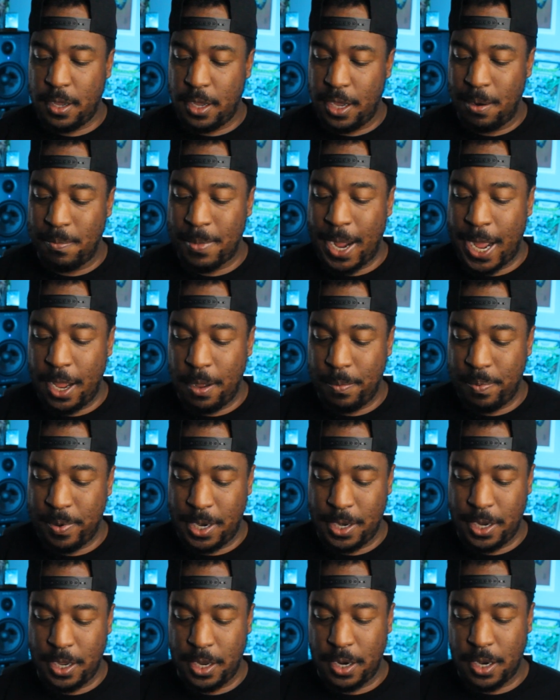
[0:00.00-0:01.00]
in my
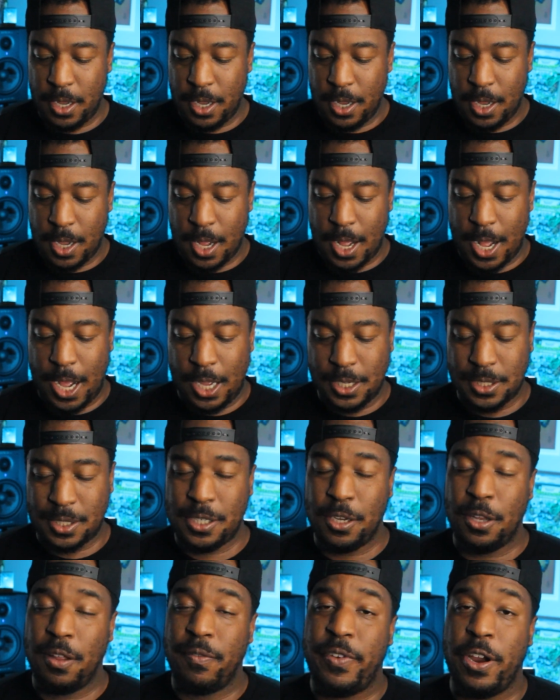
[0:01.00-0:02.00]
opinion.
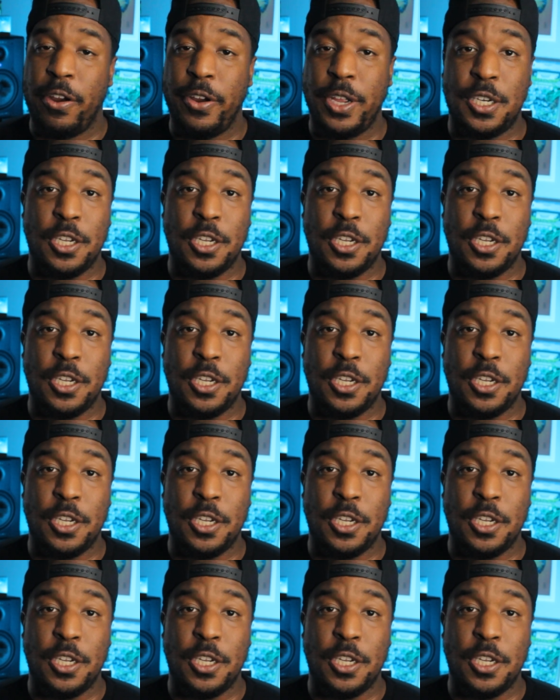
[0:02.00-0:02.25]
Still a very